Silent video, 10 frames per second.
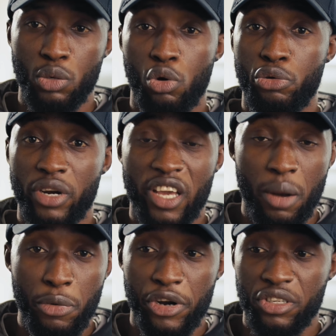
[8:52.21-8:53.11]
They want Red
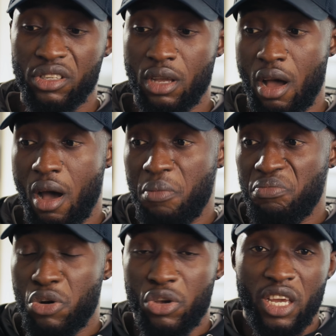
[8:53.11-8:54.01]
cameras.
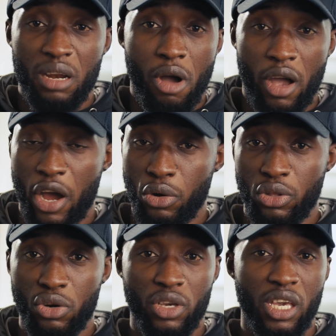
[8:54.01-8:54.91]
They don't care about
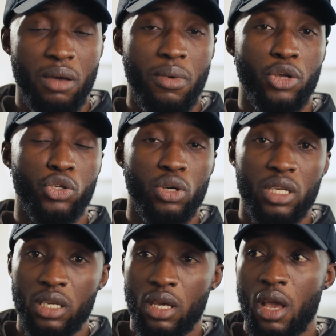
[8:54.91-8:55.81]
Canon. They don't care about
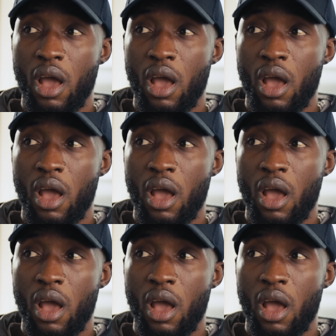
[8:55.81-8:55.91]
Sony.